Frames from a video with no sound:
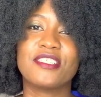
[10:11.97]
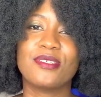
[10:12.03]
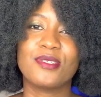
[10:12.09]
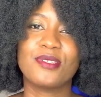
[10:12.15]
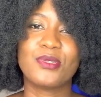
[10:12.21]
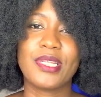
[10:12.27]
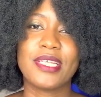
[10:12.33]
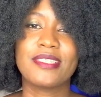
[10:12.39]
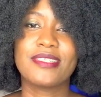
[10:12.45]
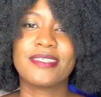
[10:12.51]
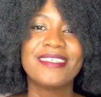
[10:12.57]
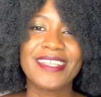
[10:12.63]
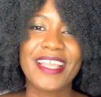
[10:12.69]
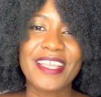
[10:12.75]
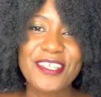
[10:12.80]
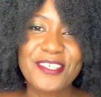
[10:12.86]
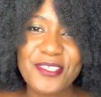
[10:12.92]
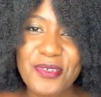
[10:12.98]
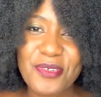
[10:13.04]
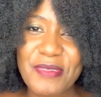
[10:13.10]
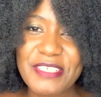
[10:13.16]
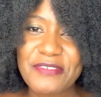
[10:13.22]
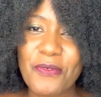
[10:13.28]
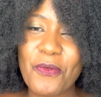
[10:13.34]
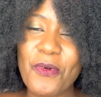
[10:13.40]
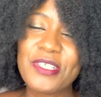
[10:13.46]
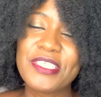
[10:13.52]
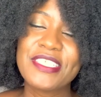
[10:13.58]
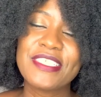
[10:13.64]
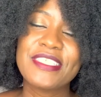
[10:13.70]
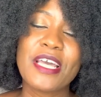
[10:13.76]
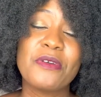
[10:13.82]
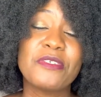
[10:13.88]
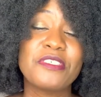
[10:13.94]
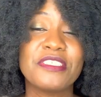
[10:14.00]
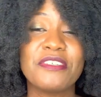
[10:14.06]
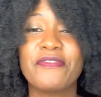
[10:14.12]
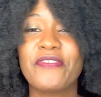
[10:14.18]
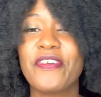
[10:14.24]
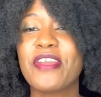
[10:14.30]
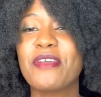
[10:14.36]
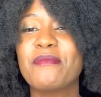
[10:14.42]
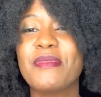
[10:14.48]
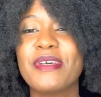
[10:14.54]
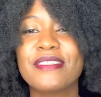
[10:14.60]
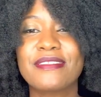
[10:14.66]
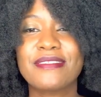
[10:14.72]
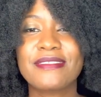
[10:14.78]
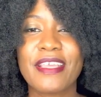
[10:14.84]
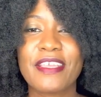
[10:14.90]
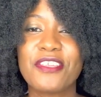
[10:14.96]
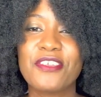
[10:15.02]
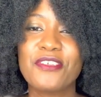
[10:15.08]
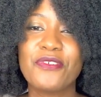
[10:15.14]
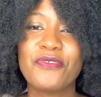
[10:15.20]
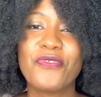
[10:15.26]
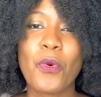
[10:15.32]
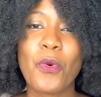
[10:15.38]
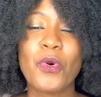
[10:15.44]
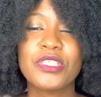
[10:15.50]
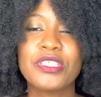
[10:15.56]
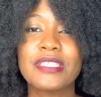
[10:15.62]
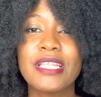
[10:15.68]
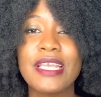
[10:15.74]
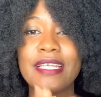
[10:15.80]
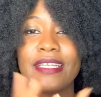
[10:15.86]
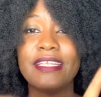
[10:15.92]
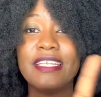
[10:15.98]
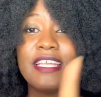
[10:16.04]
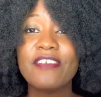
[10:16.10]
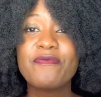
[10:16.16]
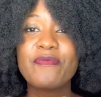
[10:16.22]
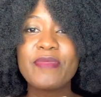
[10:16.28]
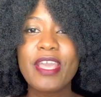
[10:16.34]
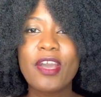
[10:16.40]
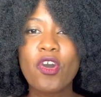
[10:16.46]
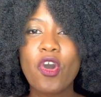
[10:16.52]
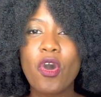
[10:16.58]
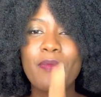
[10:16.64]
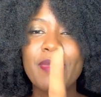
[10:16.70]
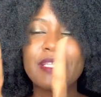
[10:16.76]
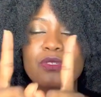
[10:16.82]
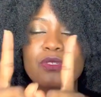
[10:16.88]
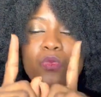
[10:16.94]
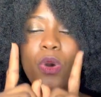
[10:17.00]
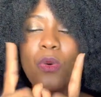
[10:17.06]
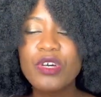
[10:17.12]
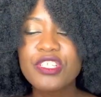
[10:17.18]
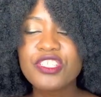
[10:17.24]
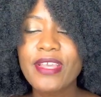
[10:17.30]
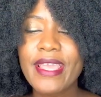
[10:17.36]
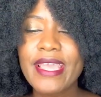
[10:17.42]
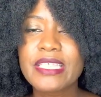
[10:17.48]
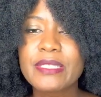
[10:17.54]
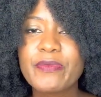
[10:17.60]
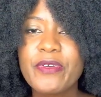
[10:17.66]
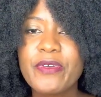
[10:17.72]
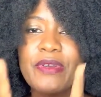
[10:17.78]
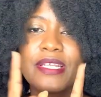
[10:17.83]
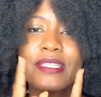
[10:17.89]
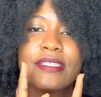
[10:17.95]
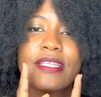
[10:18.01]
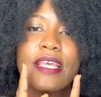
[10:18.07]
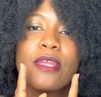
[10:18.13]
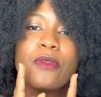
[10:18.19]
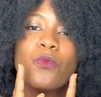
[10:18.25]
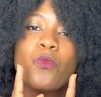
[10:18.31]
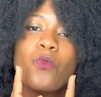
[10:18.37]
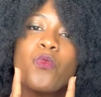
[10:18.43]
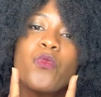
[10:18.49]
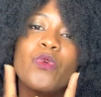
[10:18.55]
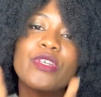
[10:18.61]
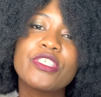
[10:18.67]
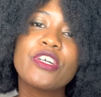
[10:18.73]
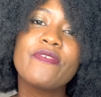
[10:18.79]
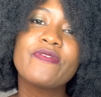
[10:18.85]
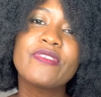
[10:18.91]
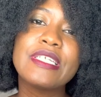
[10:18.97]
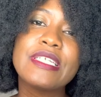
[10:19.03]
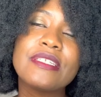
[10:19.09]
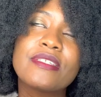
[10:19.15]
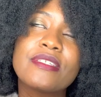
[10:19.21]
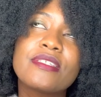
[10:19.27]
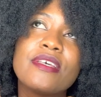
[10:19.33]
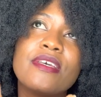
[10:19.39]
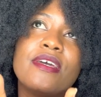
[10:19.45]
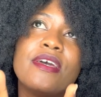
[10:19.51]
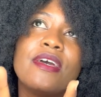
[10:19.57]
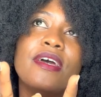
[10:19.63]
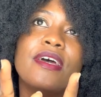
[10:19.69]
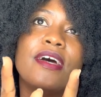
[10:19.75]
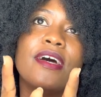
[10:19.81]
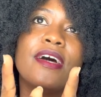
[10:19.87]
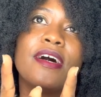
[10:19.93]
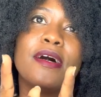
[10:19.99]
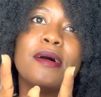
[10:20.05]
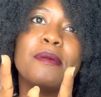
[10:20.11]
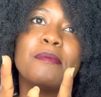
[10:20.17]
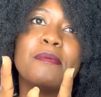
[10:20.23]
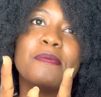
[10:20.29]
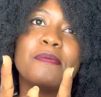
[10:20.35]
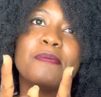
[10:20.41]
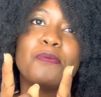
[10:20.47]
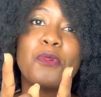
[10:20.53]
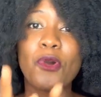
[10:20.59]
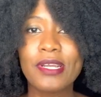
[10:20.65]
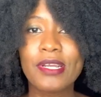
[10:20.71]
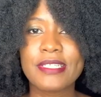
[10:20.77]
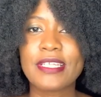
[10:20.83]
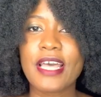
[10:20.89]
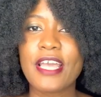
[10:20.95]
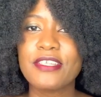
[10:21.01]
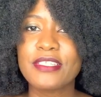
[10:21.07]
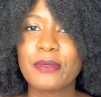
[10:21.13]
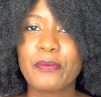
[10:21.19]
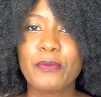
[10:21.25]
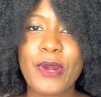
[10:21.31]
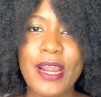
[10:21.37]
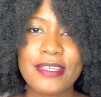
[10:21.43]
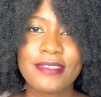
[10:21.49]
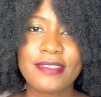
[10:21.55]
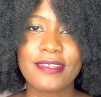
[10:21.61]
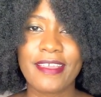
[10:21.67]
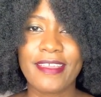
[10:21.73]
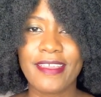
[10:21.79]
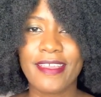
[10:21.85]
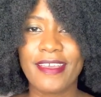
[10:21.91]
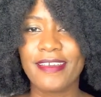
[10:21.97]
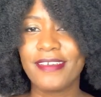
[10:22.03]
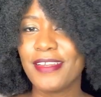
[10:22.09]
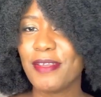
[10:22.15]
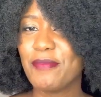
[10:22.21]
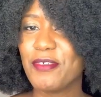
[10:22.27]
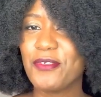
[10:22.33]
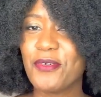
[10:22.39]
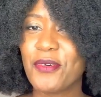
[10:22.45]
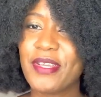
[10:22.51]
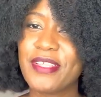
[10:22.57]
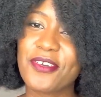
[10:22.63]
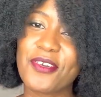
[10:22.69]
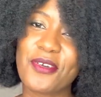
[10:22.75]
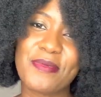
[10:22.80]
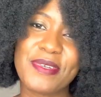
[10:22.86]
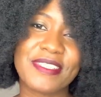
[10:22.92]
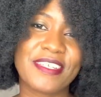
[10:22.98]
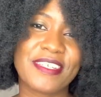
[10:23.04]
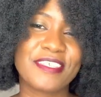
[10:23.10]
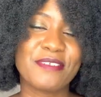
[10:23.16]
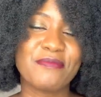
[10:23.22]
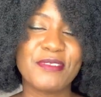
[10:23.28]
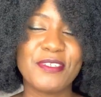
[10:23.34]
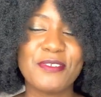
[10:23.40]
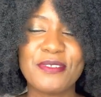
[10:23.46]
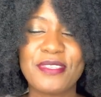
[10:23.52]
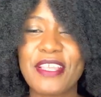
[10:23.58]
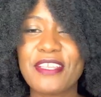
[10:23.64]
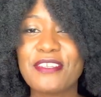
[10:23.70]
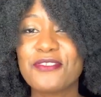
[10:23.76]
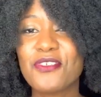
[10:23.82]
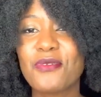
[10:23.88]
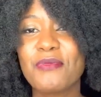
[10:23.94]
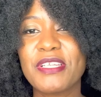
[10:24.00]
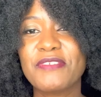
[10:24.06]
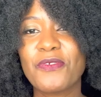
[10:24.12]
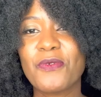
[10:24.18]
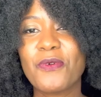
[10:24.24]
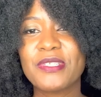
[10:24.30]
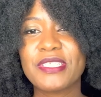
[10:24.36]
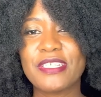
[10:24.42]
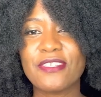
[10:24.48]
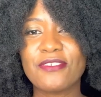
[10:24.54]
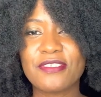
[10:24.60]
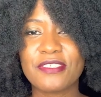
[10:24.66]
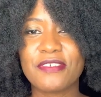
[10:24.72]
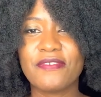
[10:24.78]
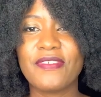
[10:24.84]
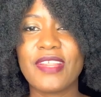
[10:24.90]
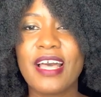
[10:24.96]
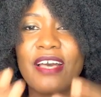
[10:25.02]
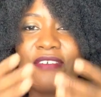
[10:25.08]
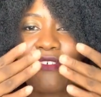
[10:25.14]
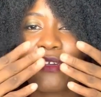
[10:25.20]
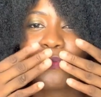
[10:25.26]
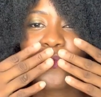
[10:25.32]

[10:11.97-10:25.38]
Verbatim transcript: student. Thank you so much for watching. I wish you the very best. Thank you for watching. Leave me a comment. What was your experience, and which of these points are you surprised to hear? Let me know in the comment section below. Thank you so much for watching. Lots of love.